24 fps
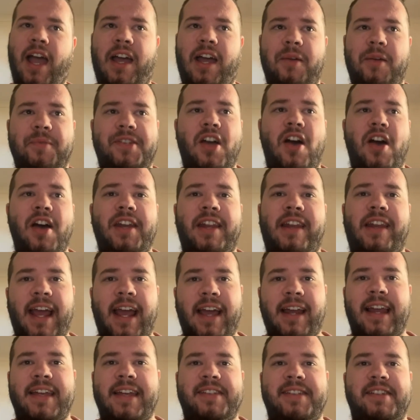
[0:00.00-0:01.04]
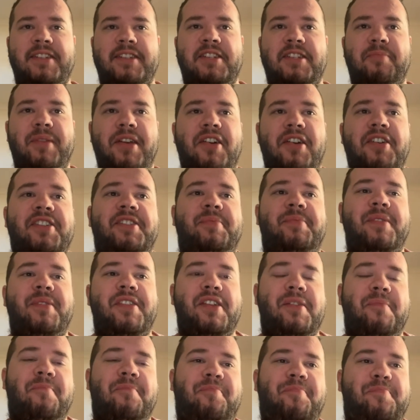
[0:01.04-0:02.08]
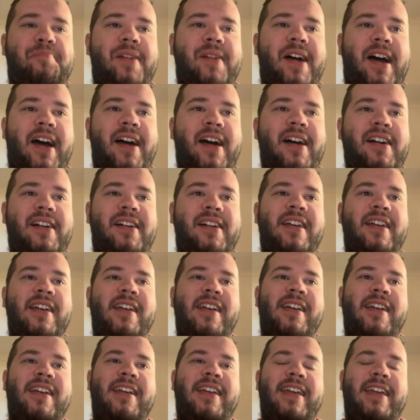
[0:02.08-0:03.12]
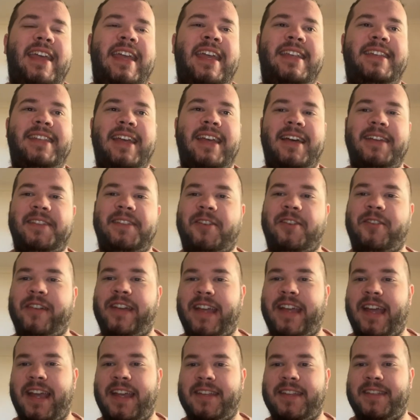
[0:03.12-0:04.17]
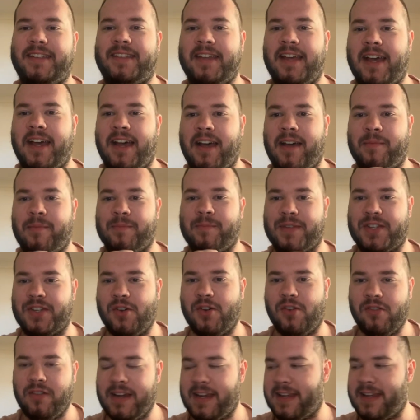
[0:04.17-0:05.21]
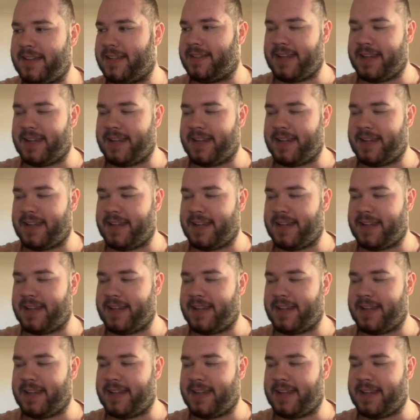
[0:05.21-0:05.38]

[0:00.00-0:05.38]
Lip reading: It was kind of lackluster, to be honest with you, but it does create some stories.